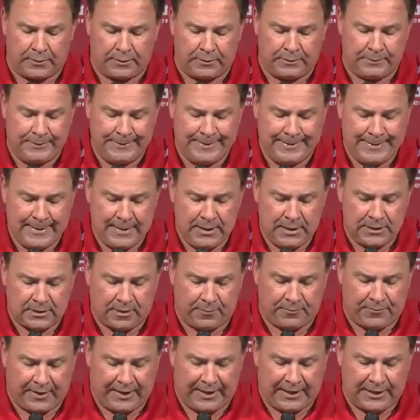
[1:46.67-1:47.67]
And
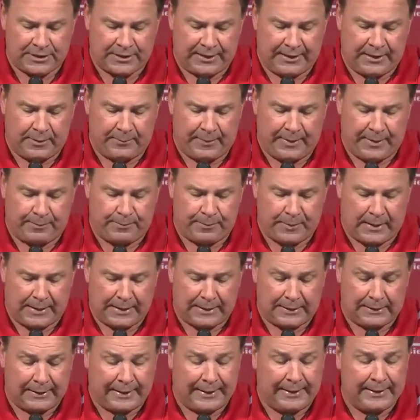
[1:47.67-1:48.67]
some things need to be uh,
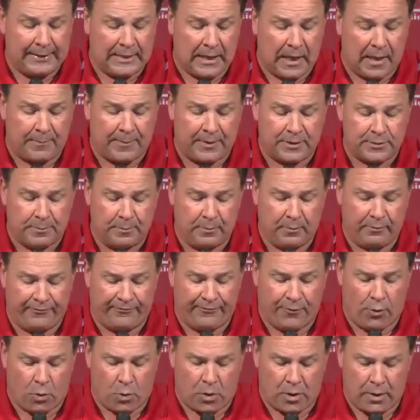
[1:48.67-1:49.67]
cleaned up as we move
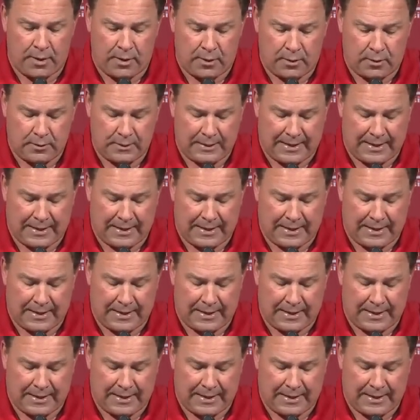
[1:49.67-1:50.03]
forward.